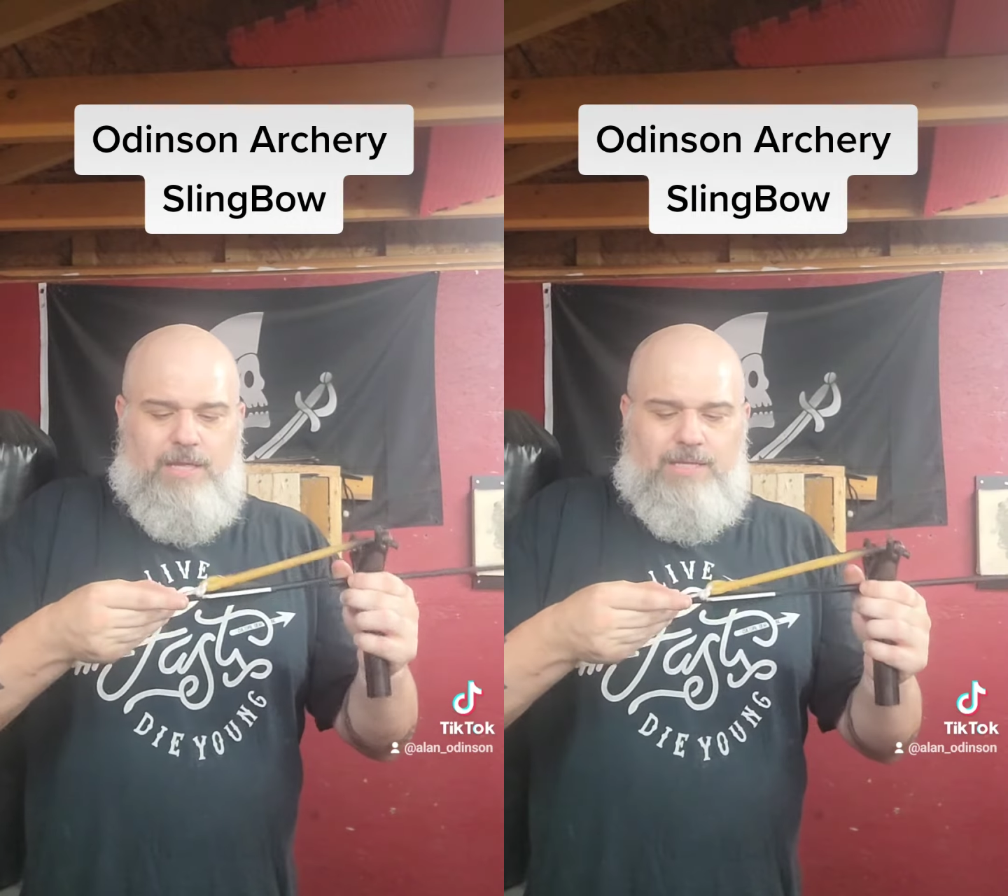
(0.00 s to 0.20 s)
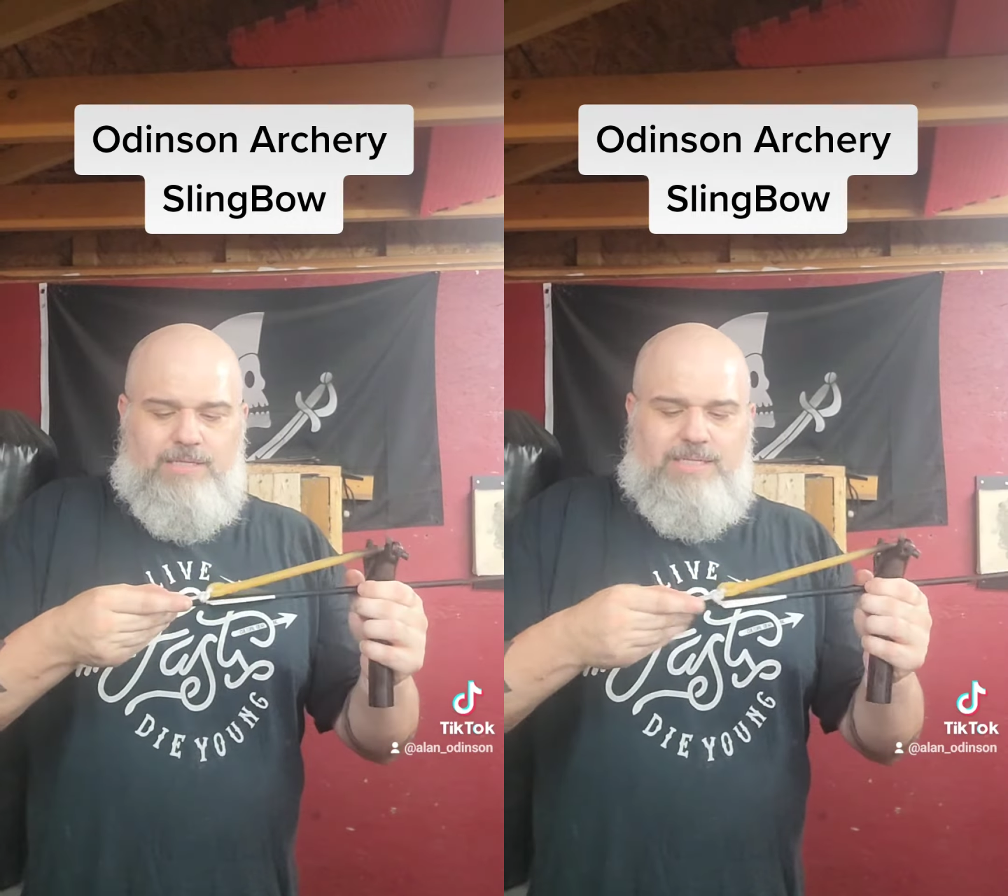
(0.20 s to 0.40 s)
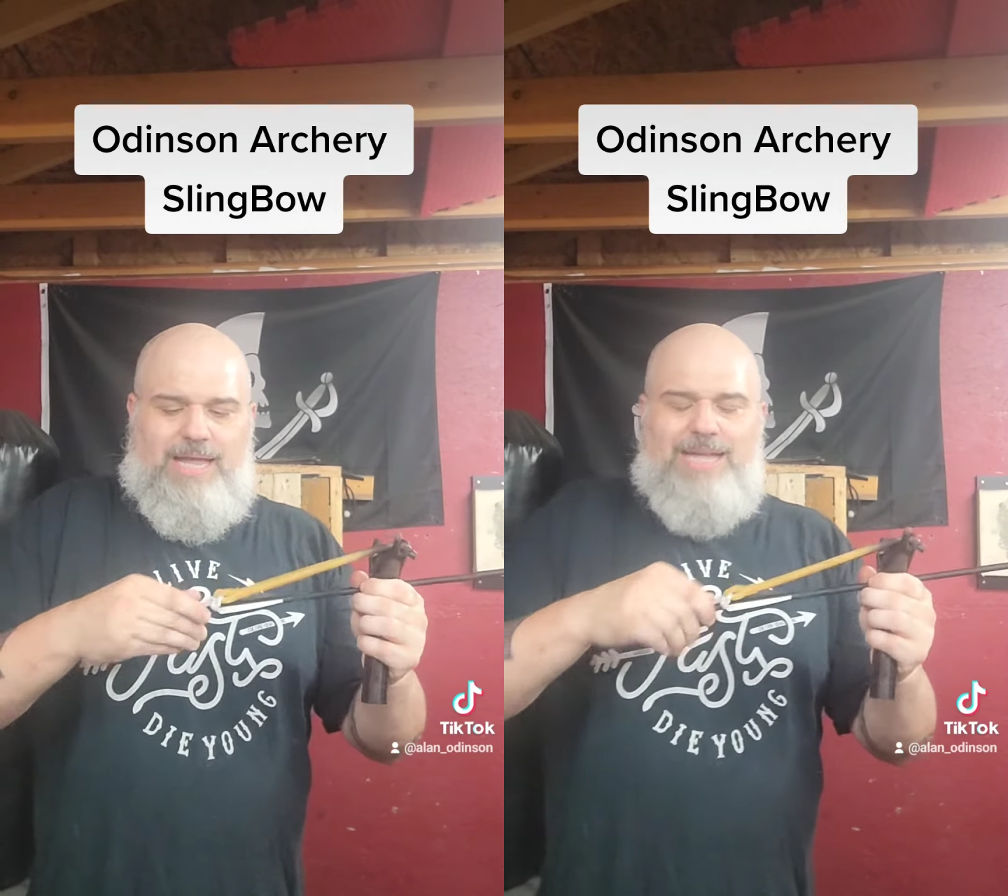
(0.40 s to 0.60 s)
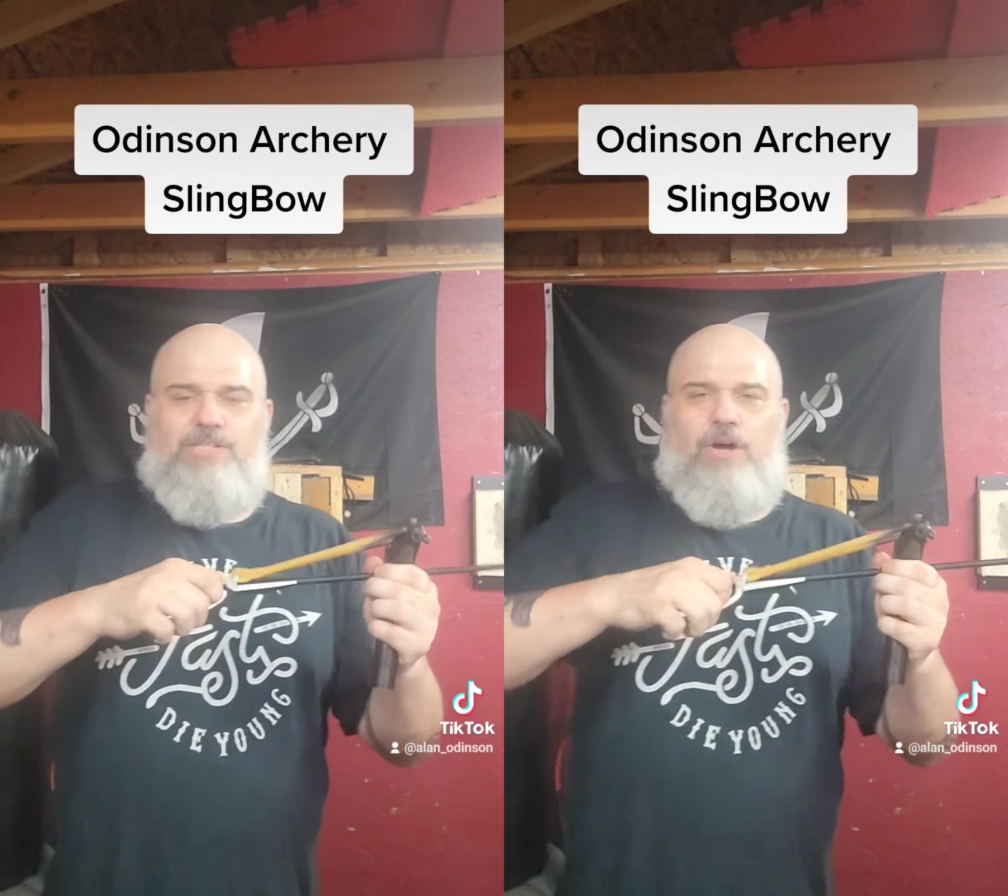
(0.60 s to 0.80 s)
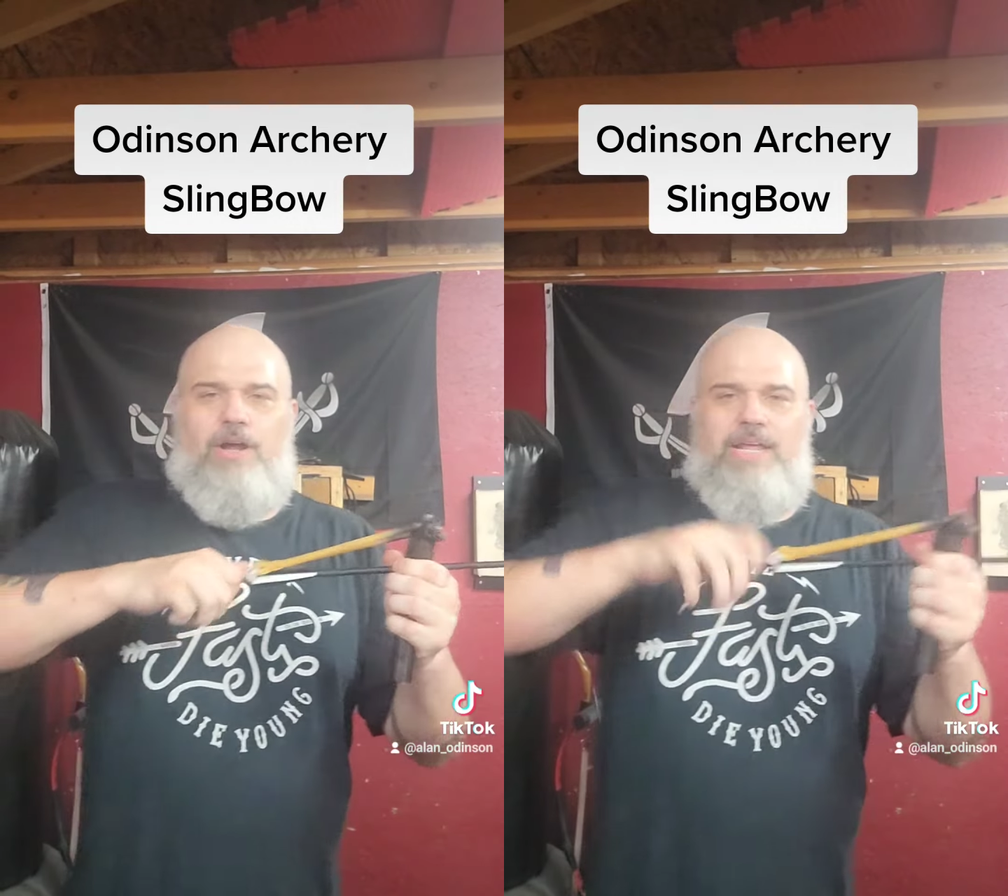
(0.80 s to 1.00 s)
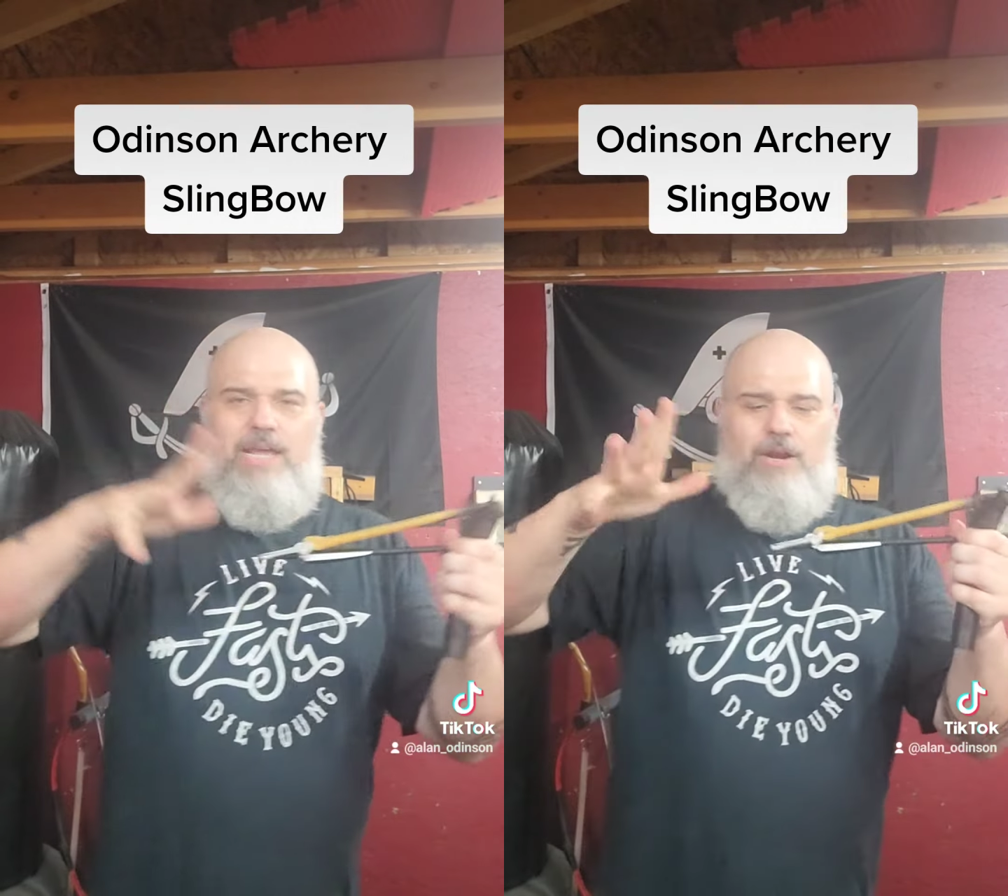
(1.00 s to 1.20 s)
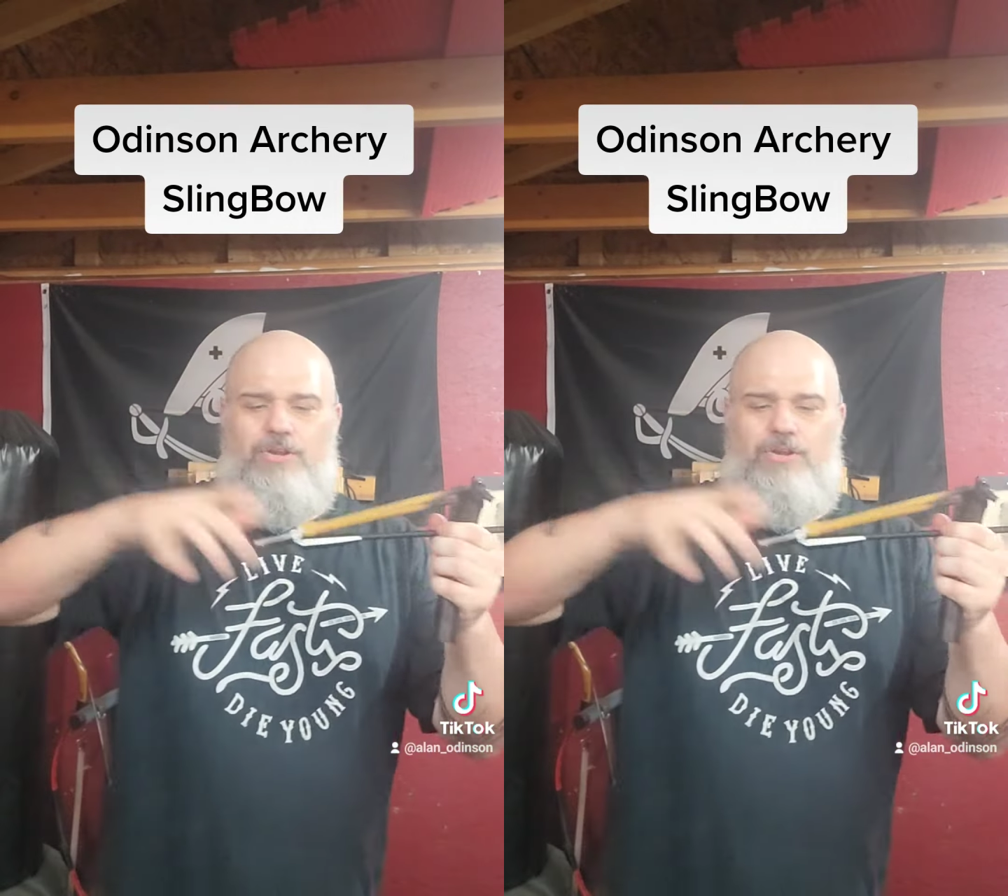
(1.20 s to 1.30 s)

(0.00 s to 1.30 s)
Slides on here.